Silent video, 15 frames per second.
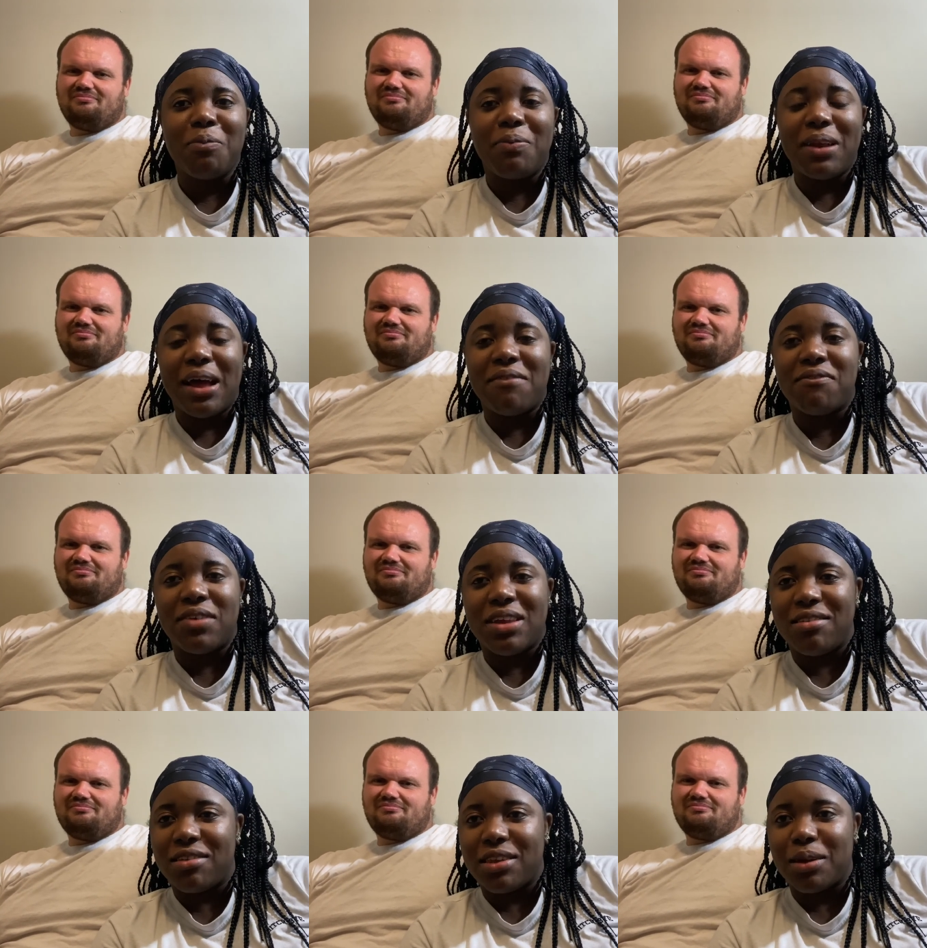Speaker 1: plant
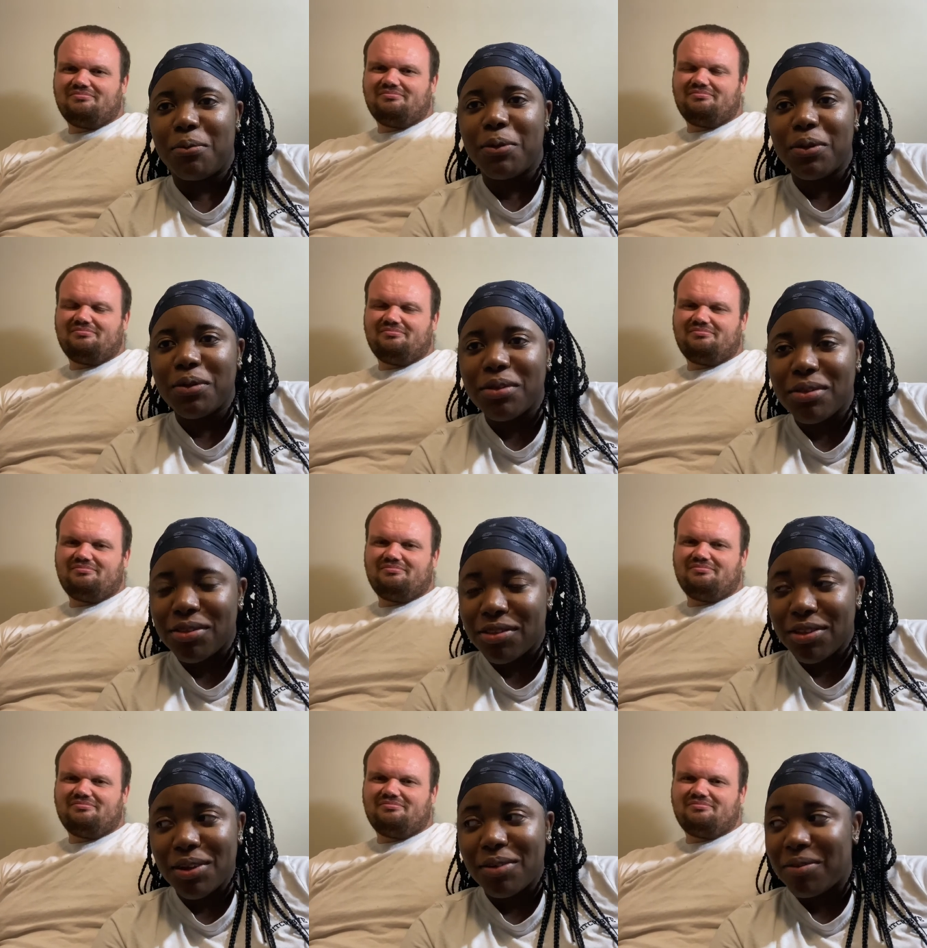vegetables.
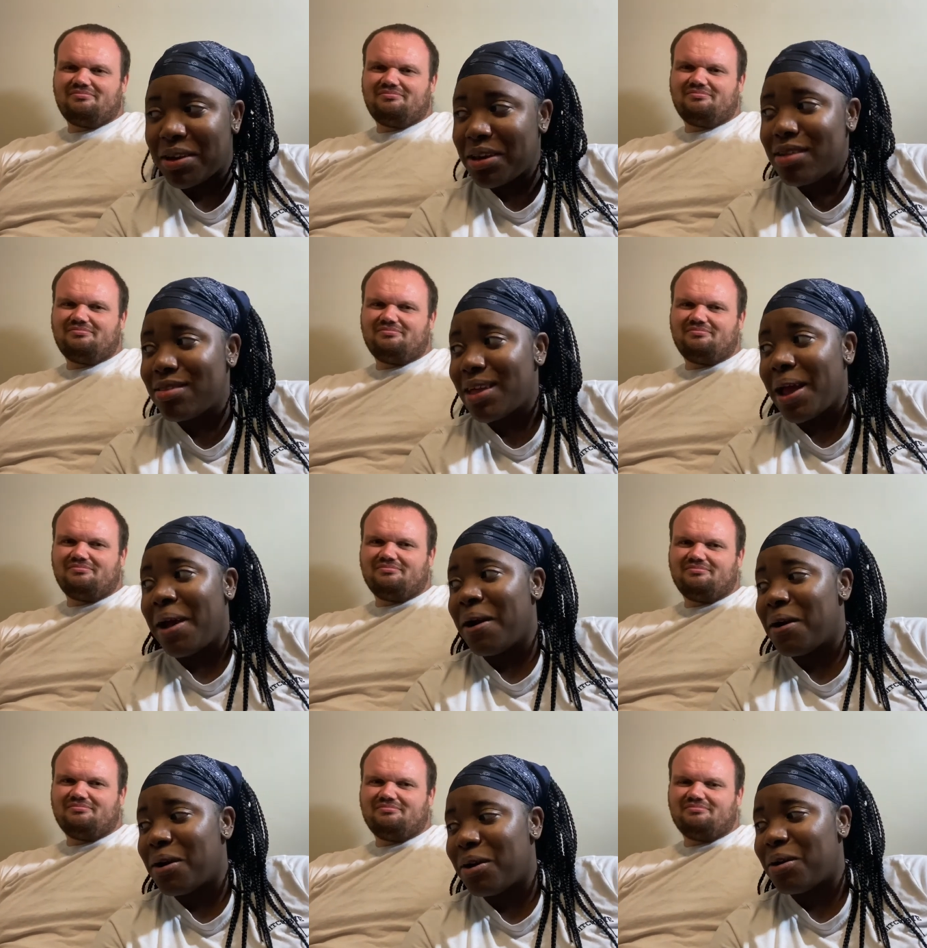When you
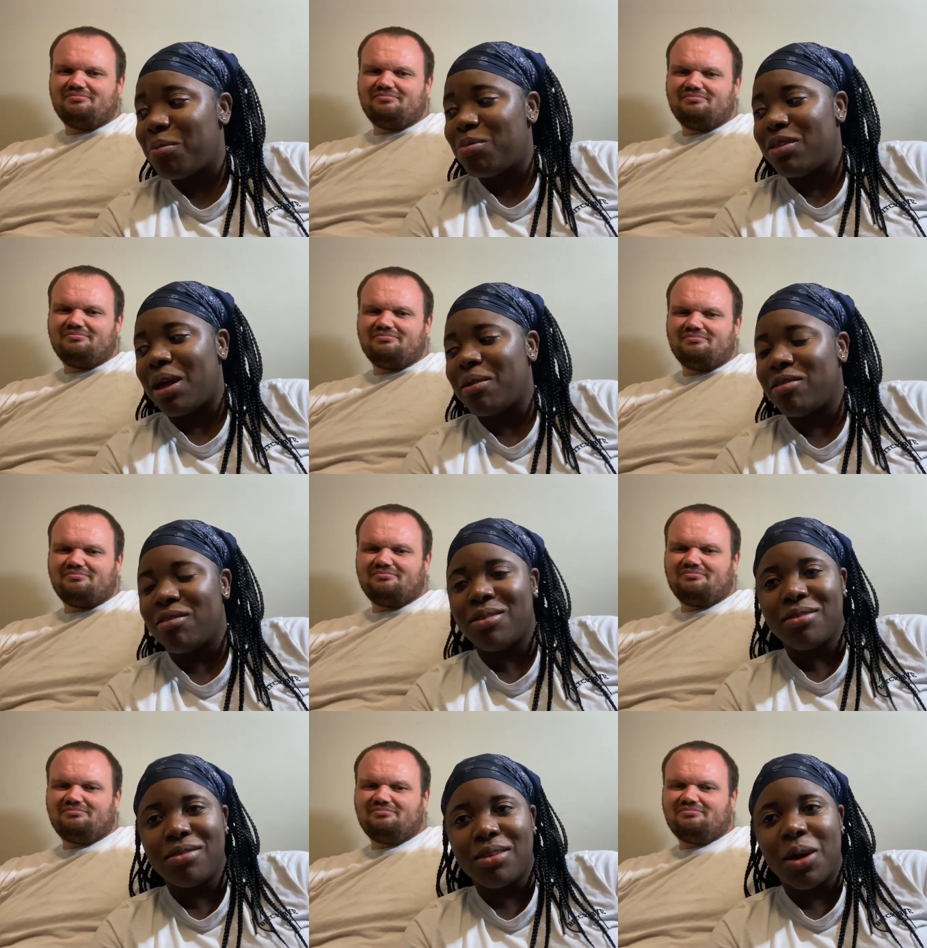say herbs, that
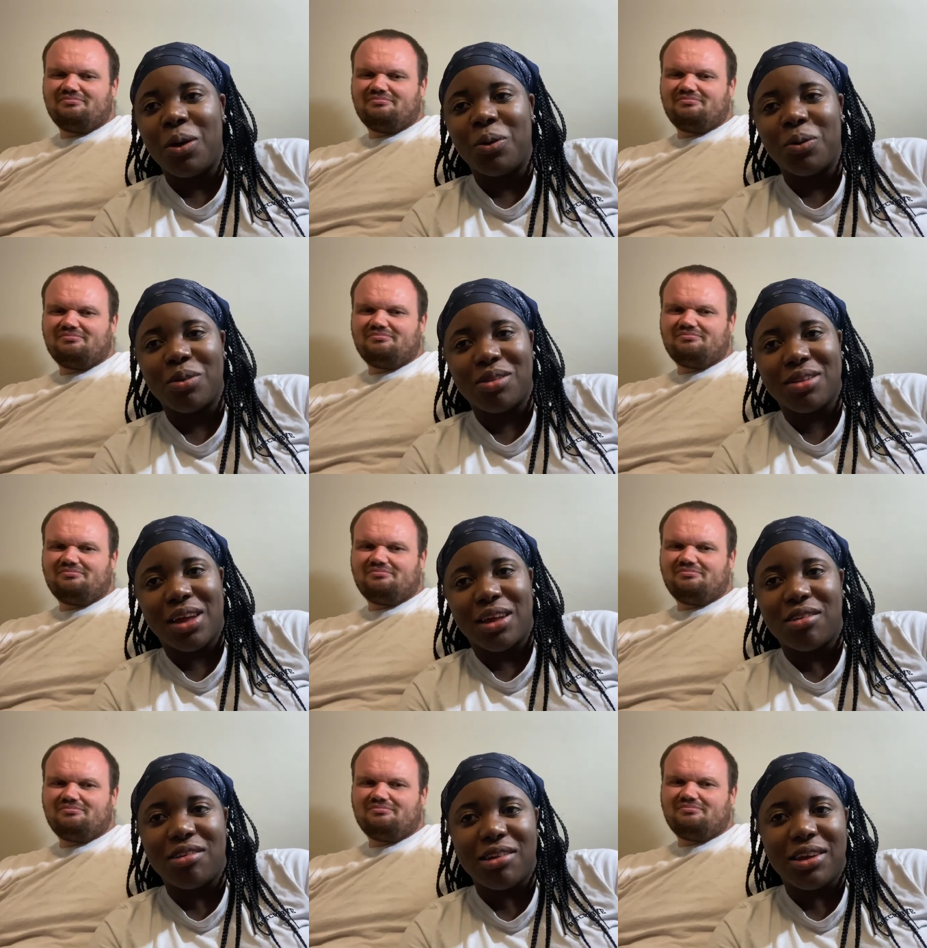just sounds
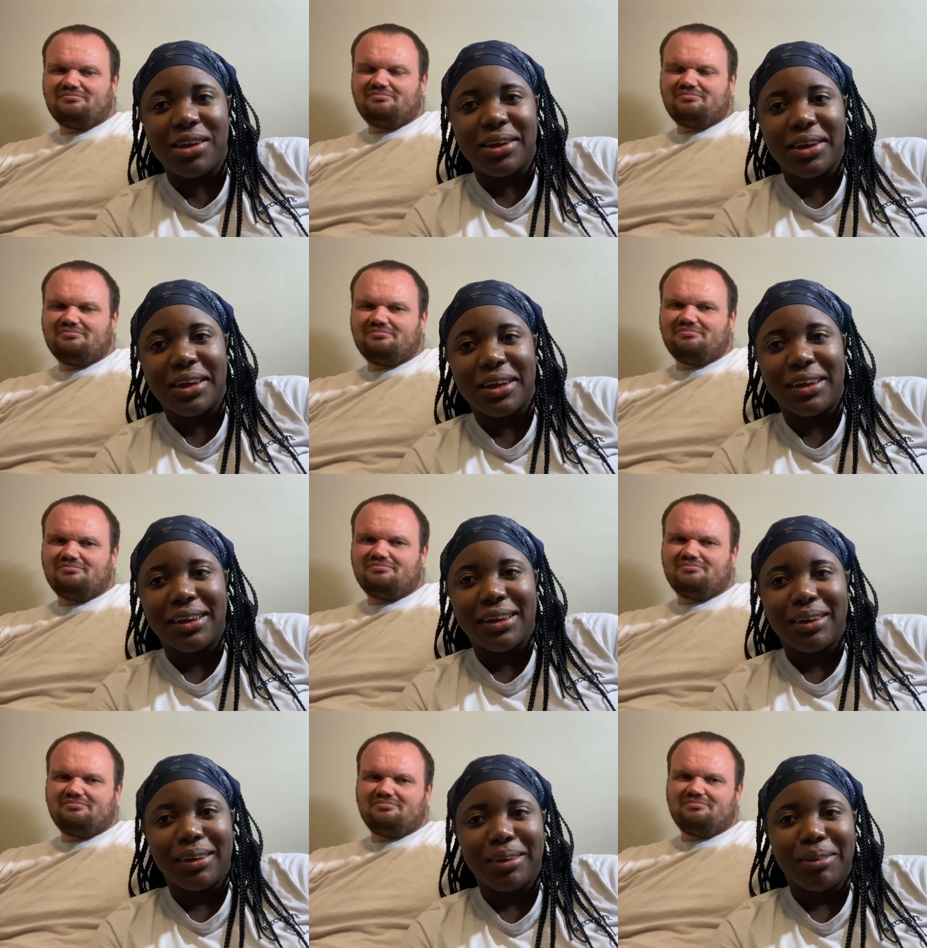sketchy.
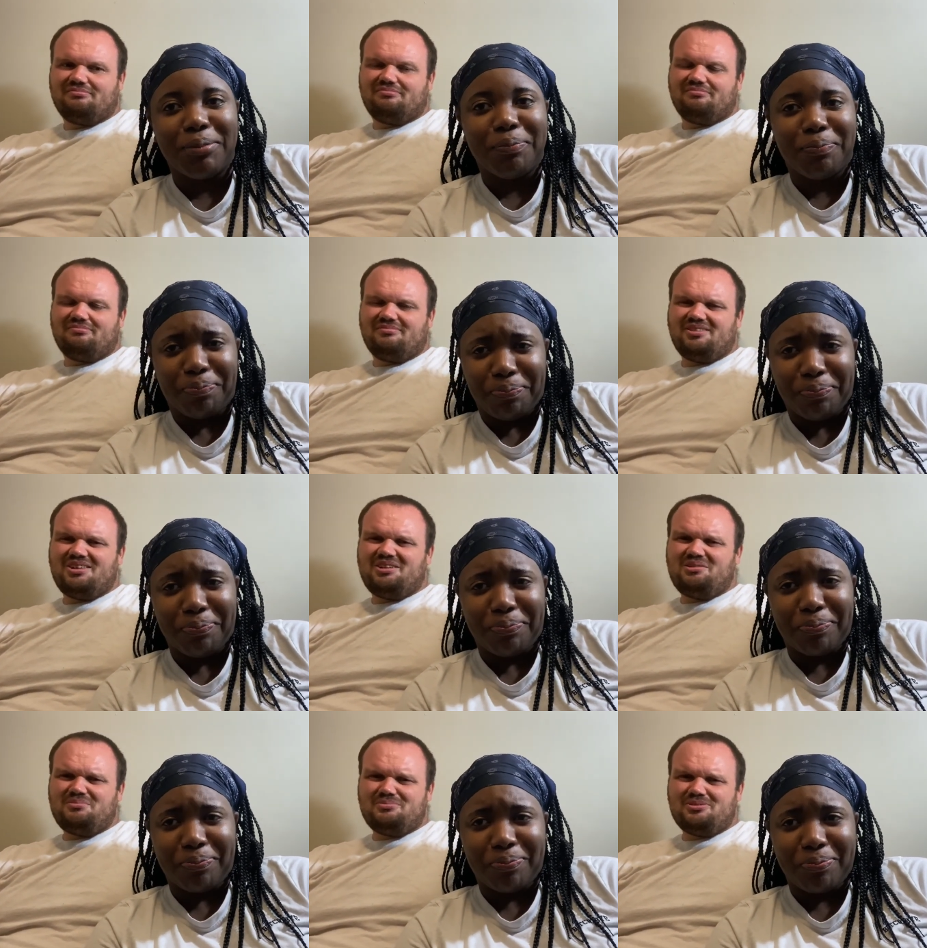
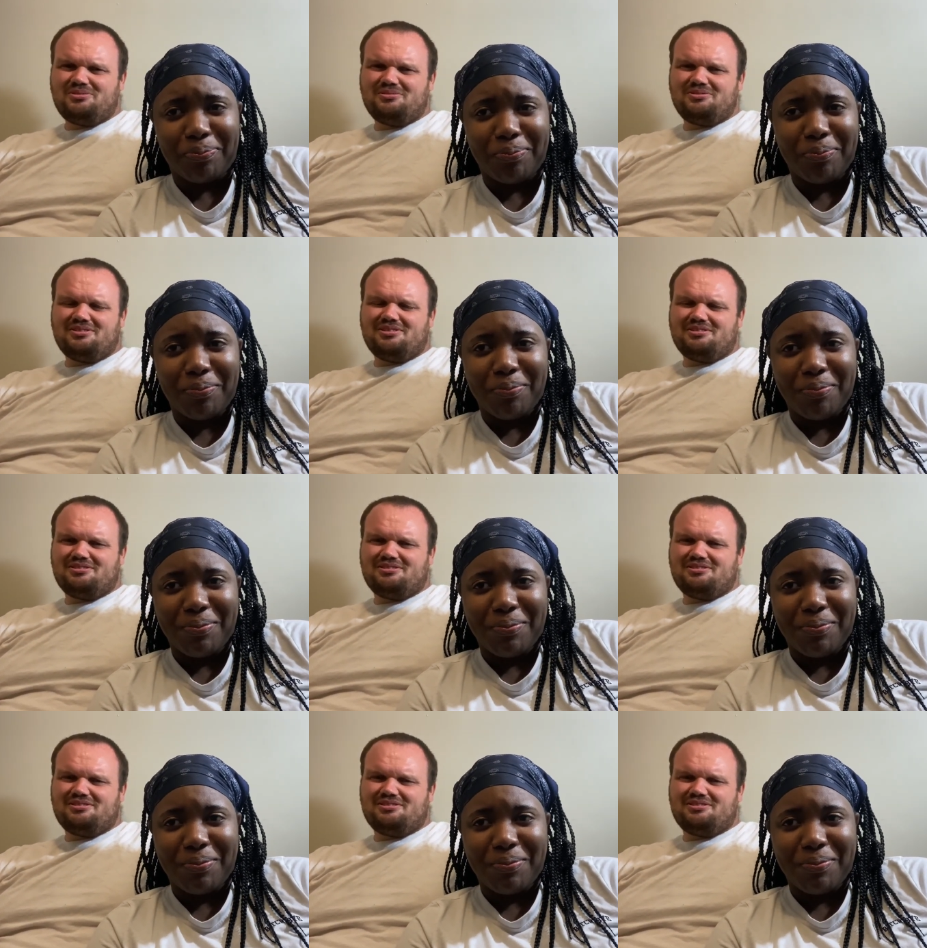
Speaker 2: Herbs don't sound